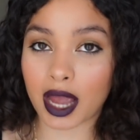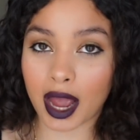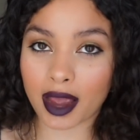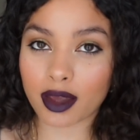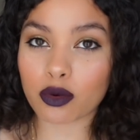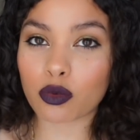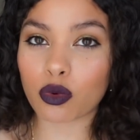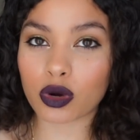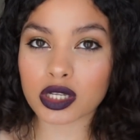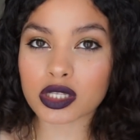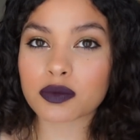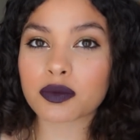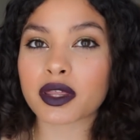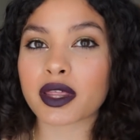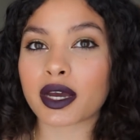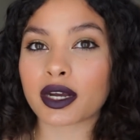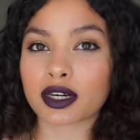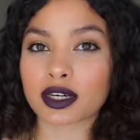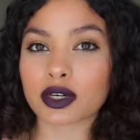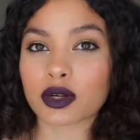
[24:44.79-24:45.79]
I want to be
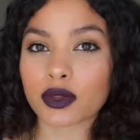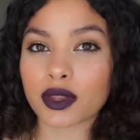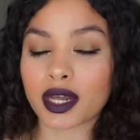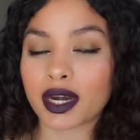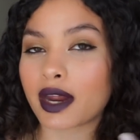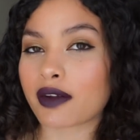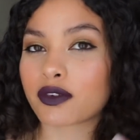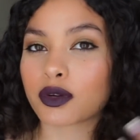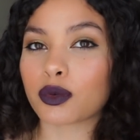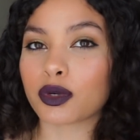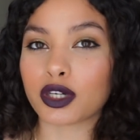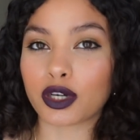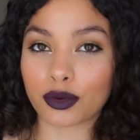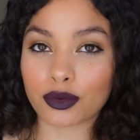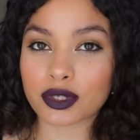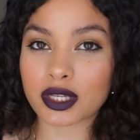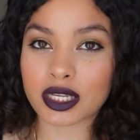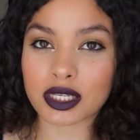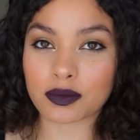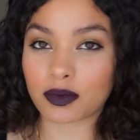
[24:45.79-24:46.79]
that girl that everyone
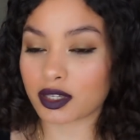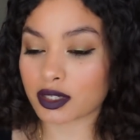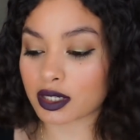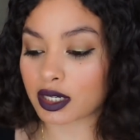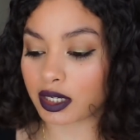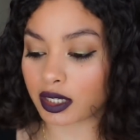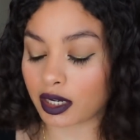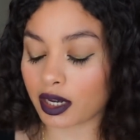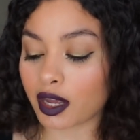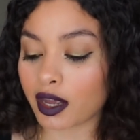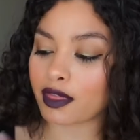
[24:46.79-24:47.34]
knows that smells good.